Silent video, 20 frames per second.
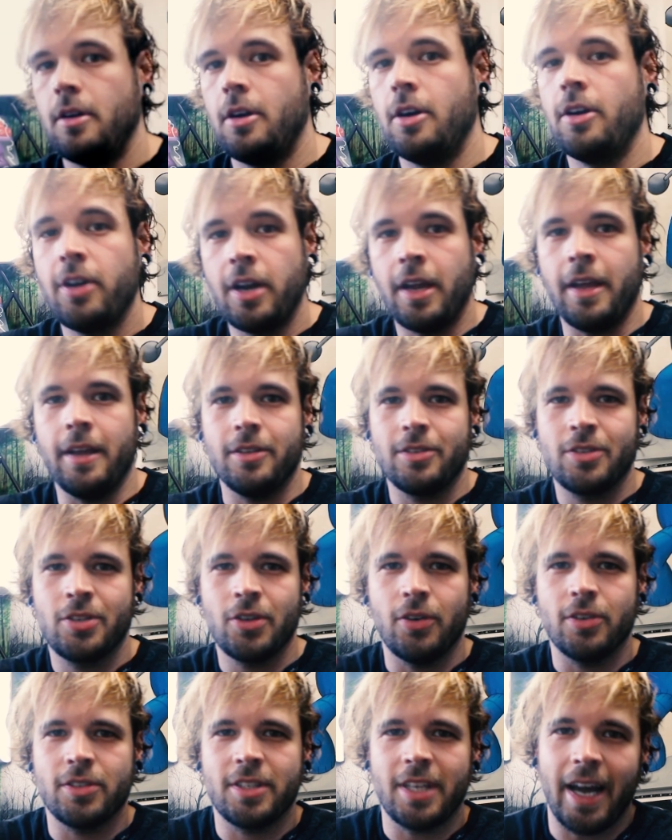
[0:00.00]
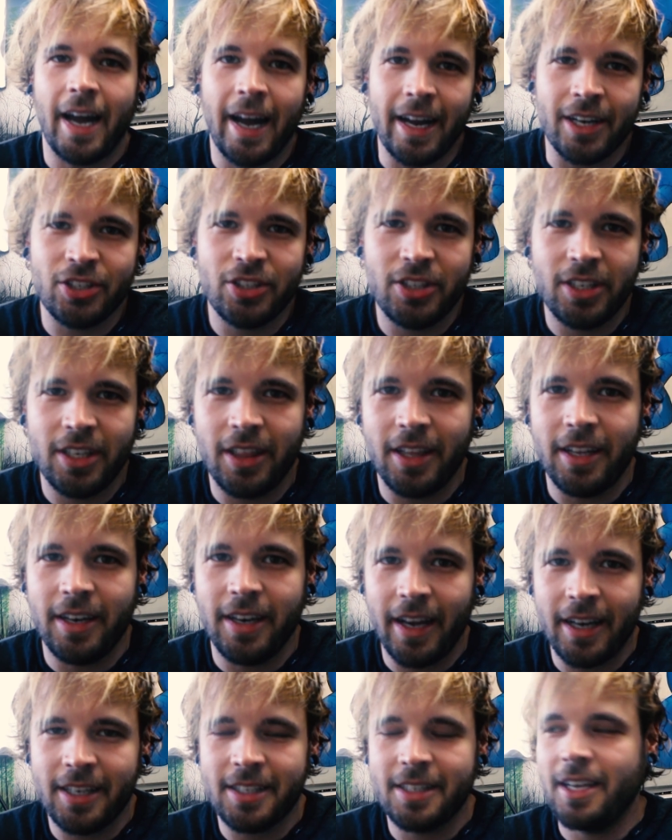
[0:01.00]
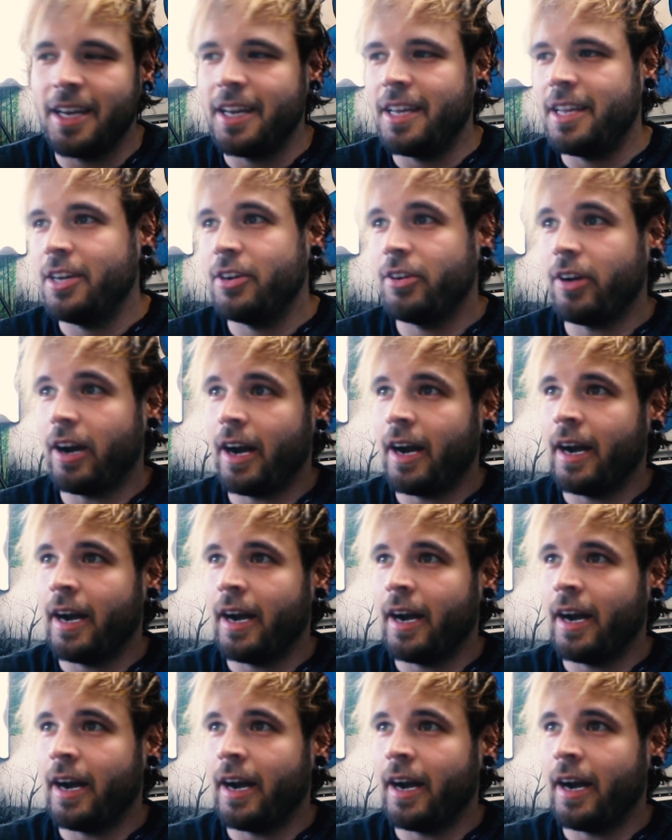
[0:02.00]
All right, so it's actually the next day here.